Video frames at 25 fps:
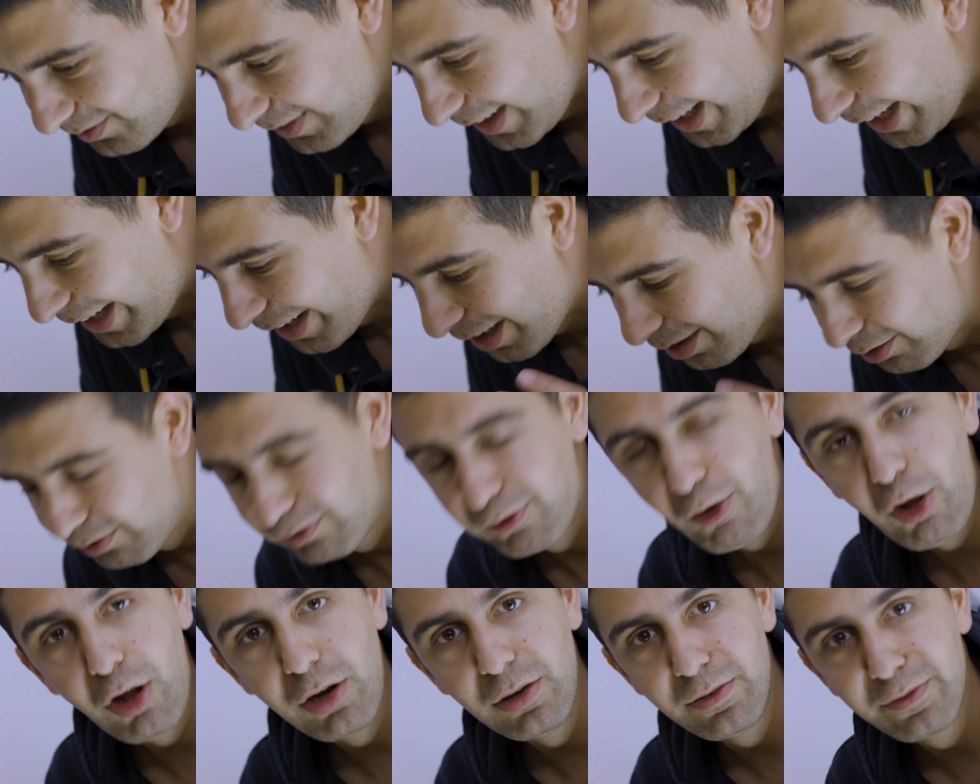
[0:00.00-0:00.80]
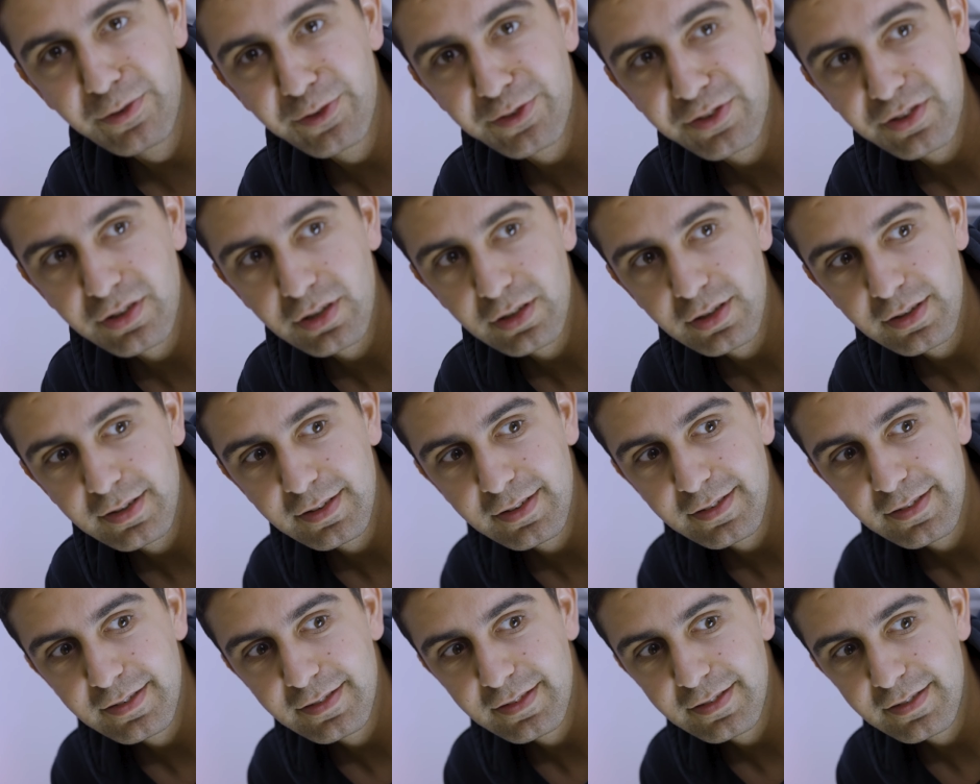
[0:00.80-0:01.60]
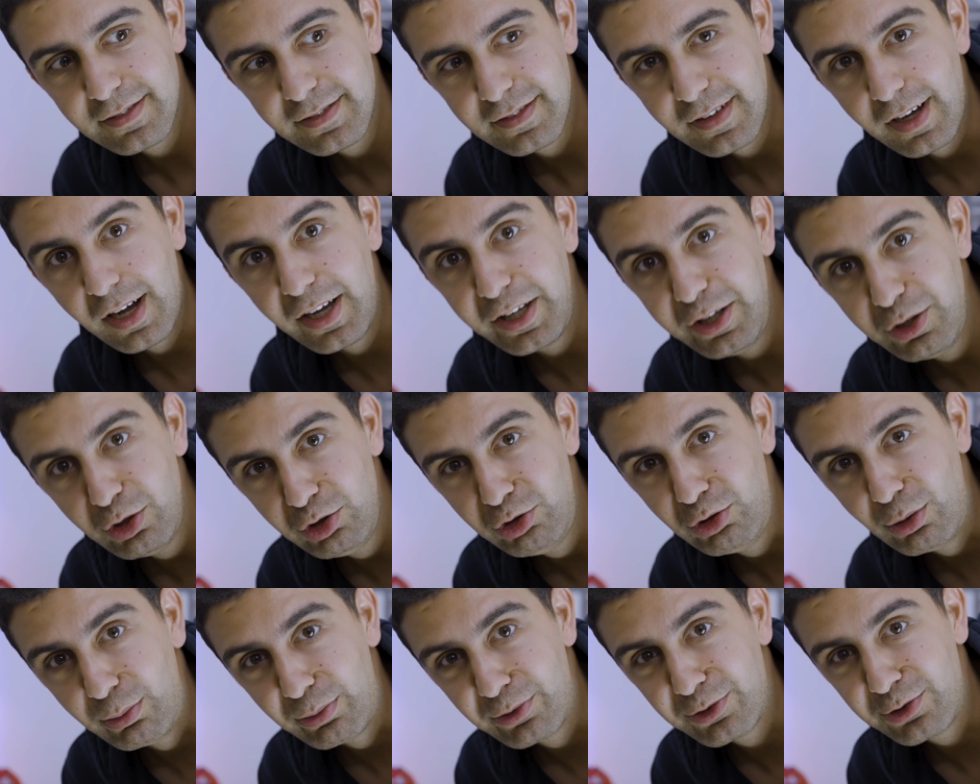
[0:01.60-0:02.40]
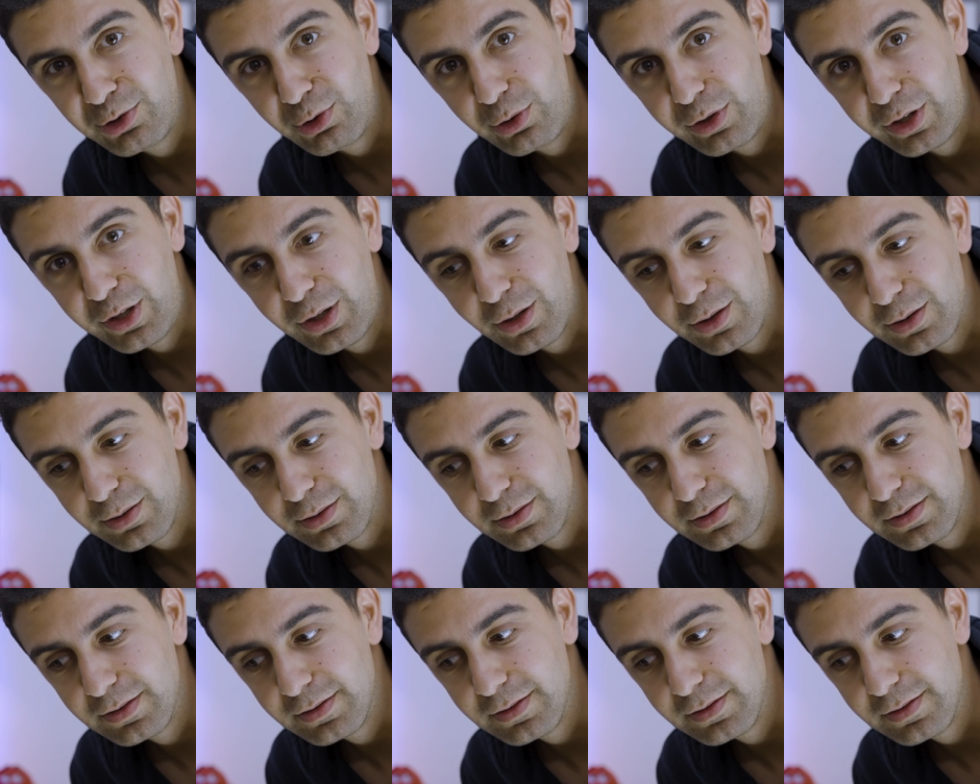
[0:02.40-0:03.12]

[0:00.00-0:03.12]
It involves a YouTube studio.